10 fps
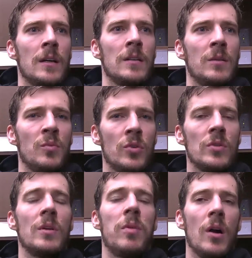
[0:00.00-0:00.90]

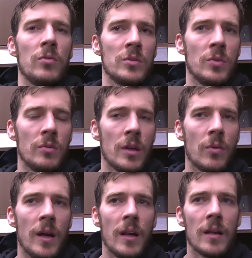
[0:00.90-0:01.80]
The ball was moving
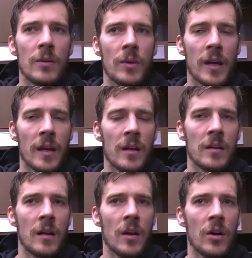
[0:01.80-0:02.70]
well, and we had
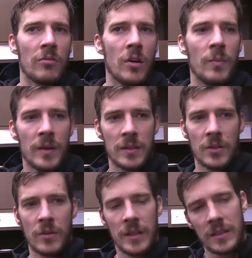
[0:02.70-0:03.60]
a lot of open
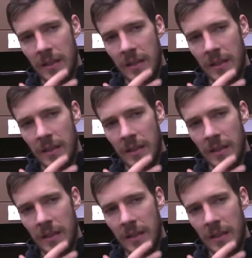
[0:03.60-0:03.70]
threes.